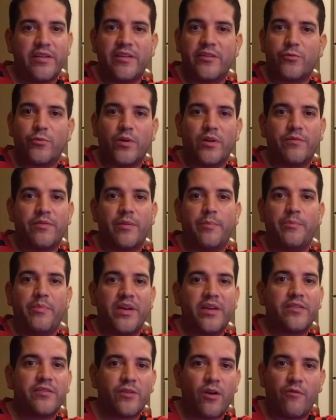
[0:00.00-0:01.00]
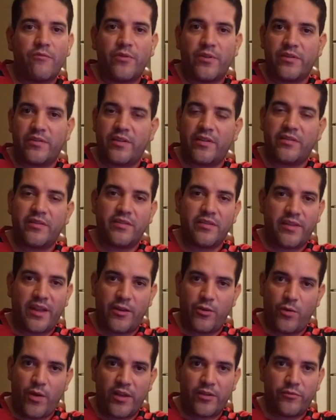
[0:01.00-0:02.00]
It's one of the biggest conferences in
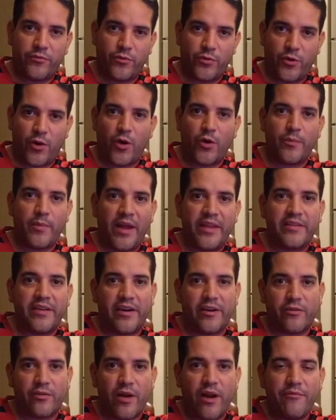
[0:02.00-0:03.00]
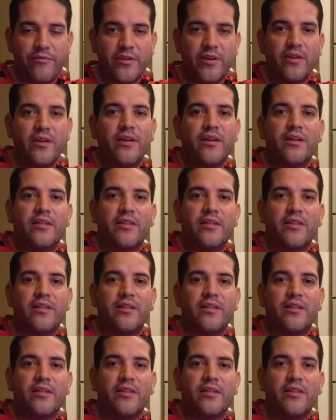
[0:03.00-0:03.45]
the US for unmanned aircraft.